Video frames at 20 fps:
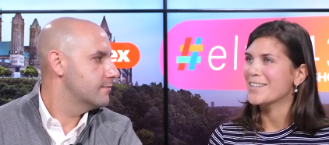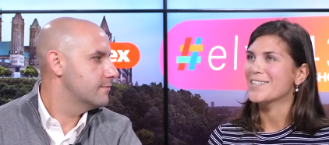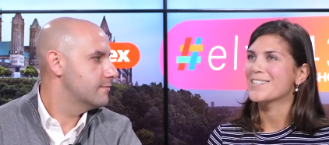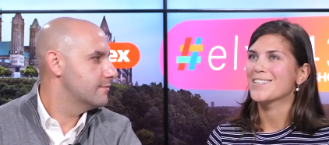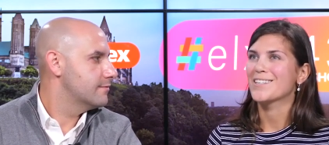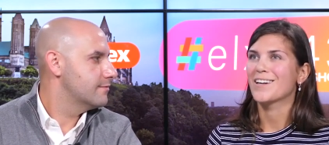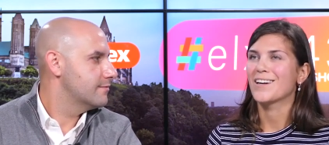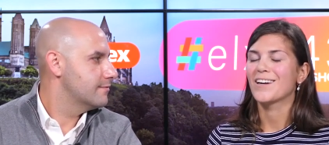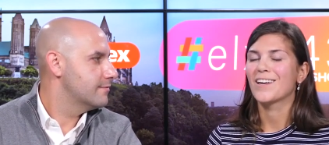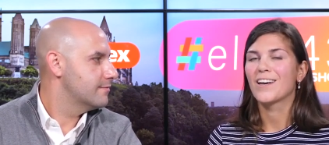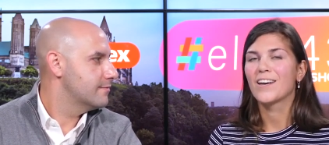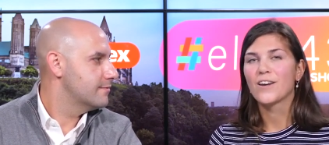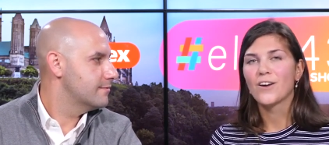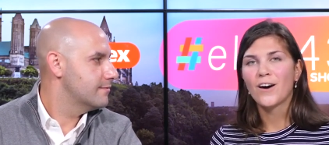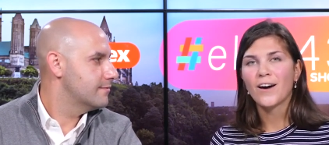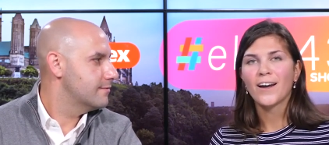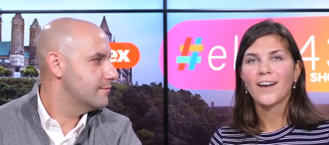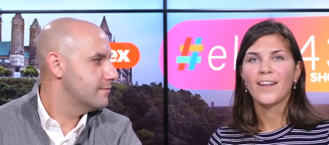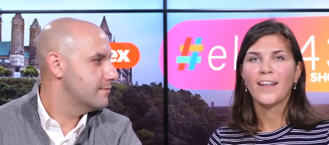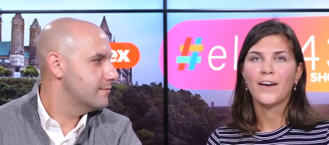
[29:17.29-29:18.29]
Speaker 1: It's uh,
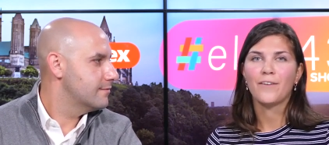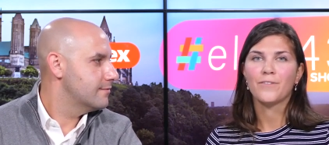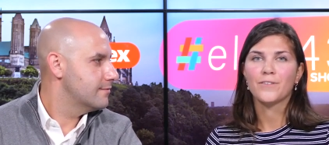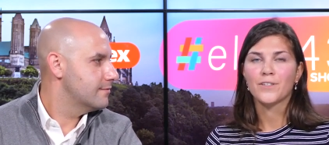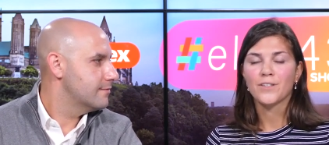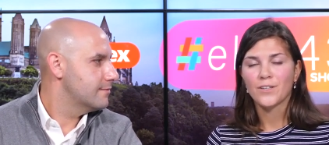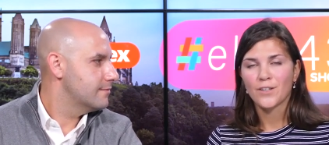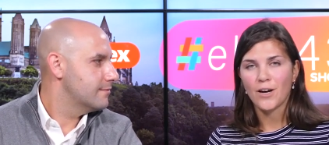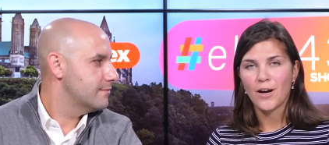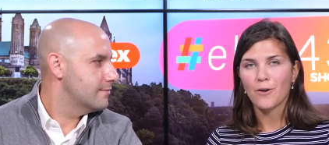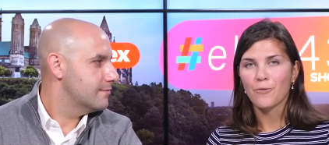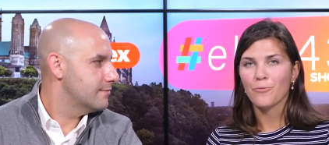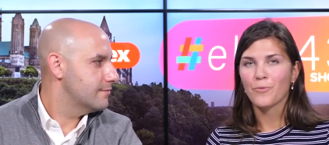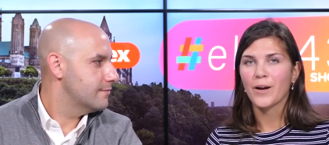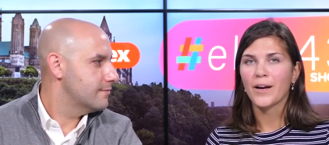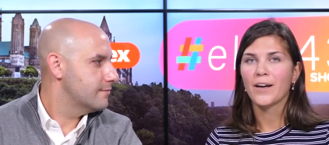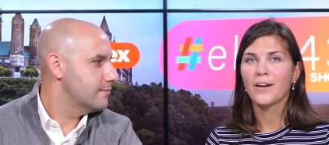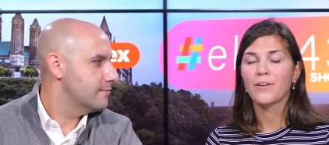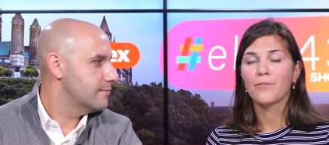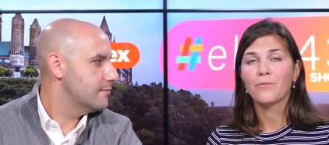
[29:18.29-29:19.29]
not left, not
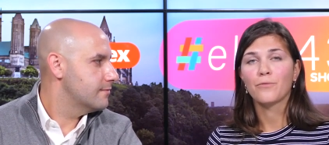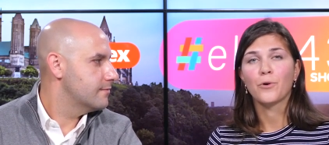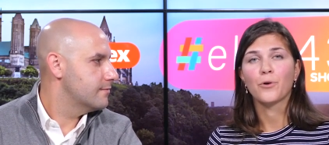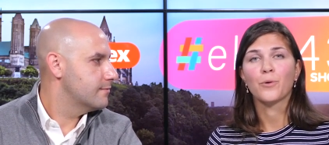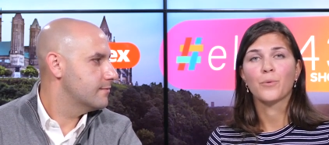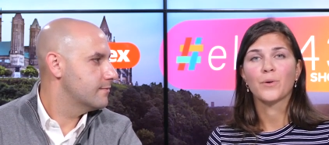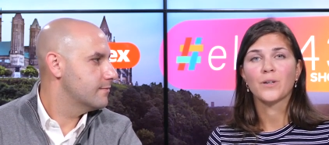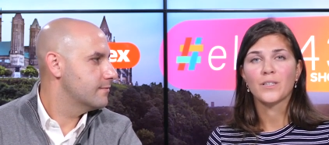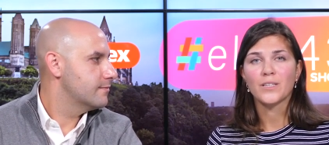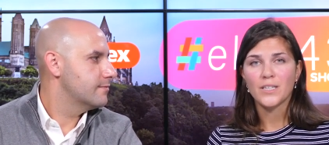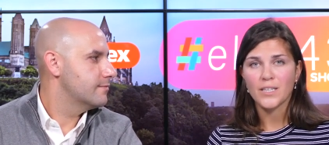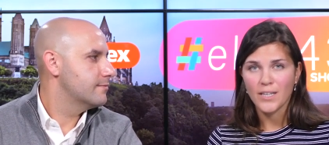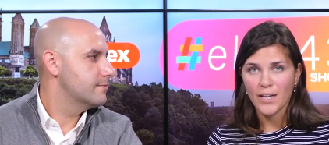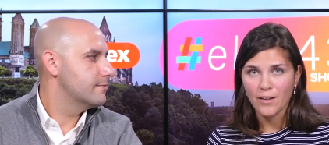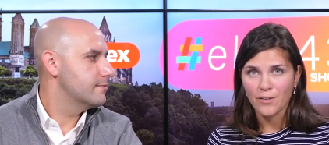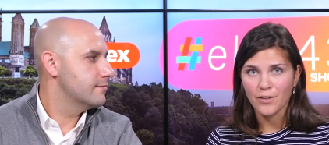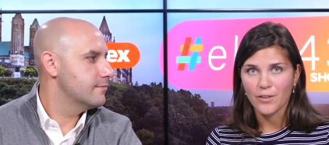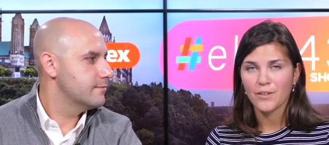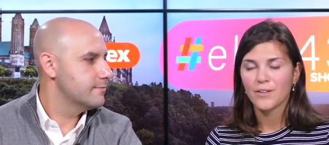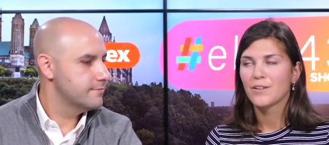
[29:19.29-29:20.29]
right, forward
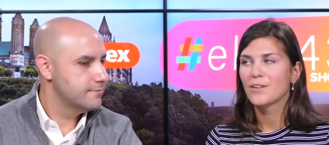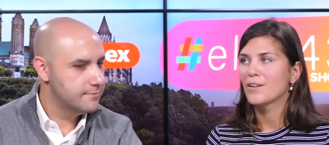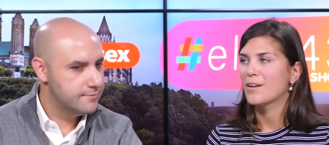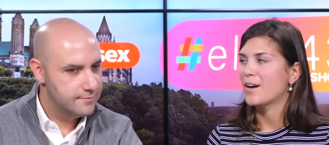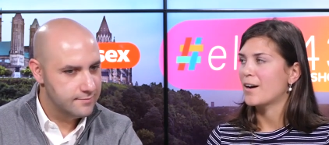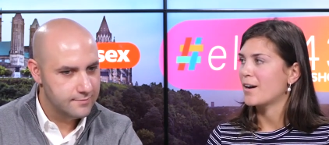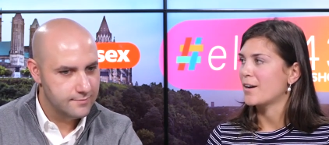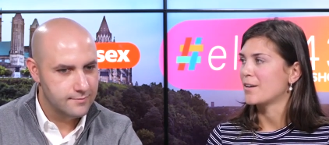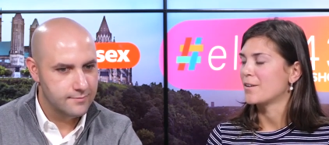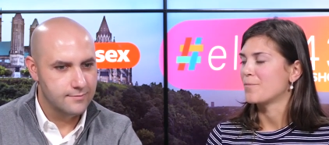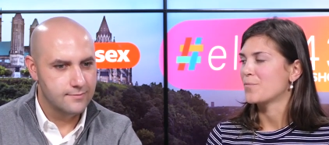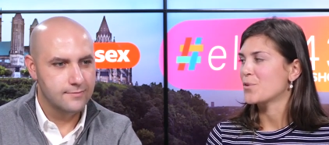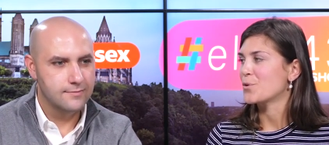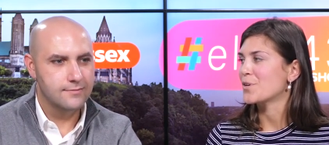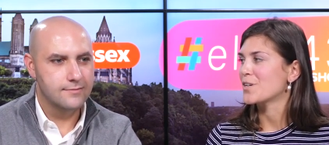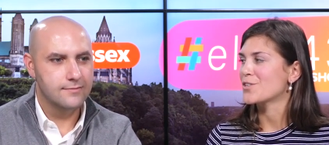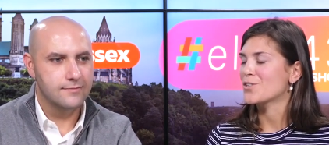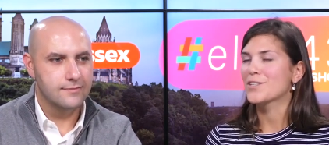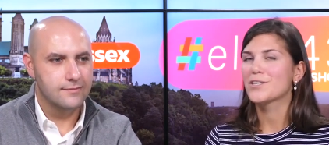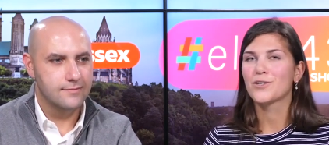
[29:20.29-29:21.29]
together. Uh, you
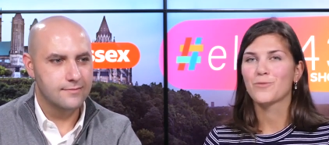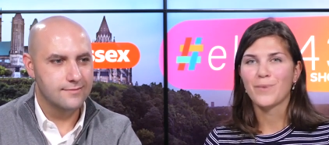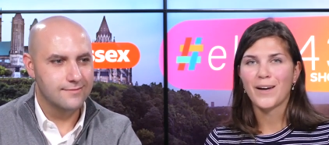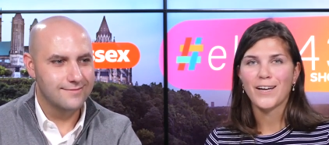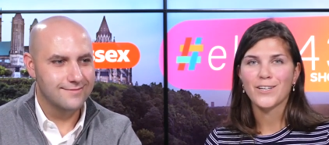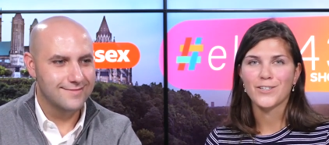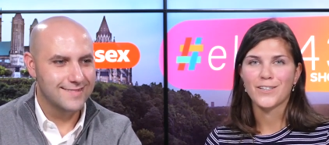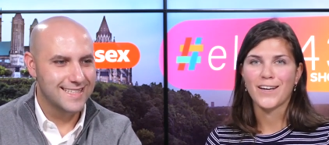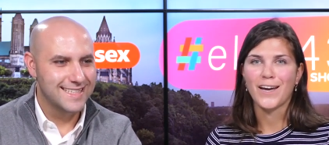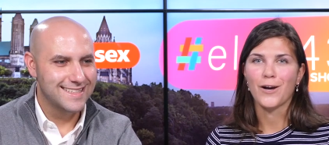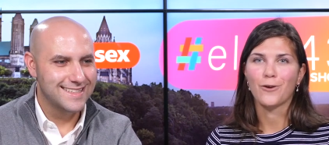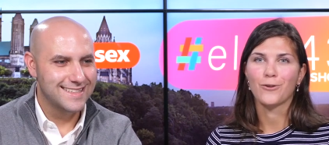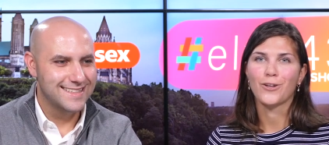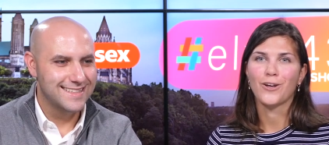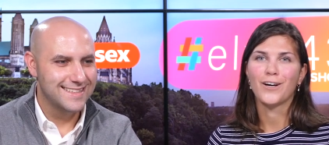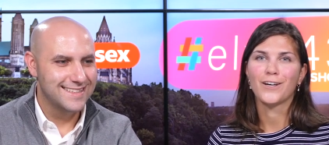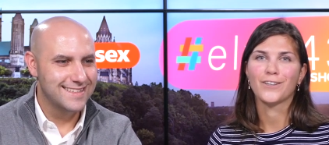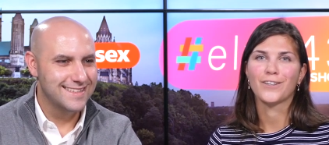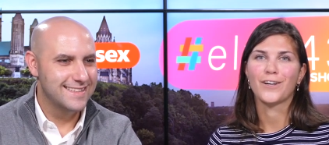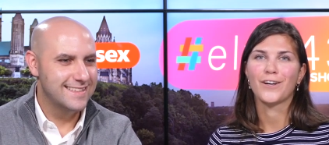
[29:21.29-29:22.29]
can just imagine how
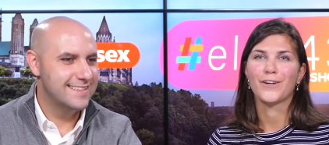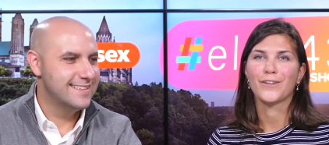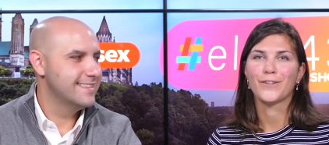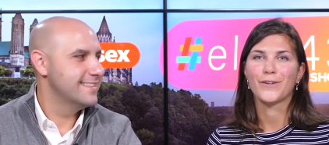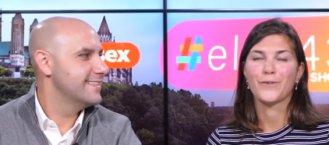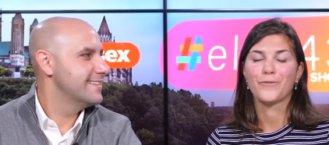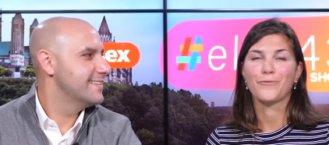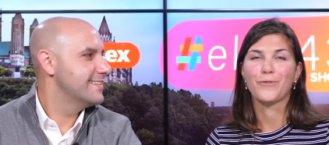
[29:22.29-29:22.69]
long their, their